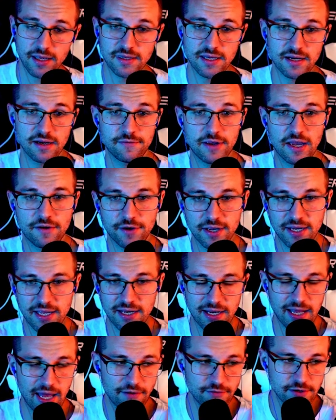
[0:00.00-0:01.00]
And then if you have like
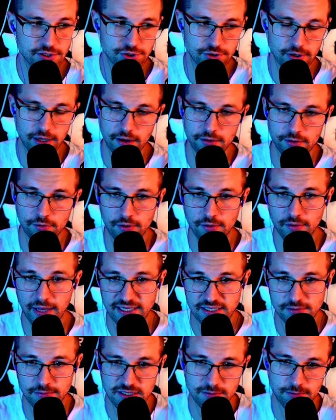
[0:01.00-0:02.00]
an Evan Shroud or a
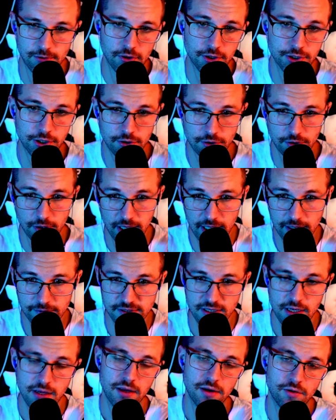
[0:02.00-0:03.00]
Last Whisper on your
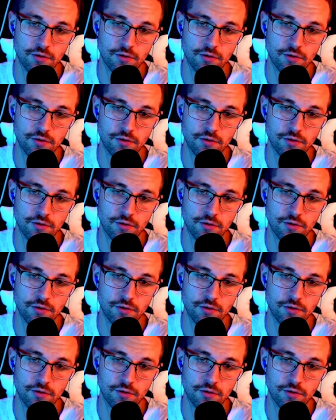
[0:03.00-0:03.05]
Graves,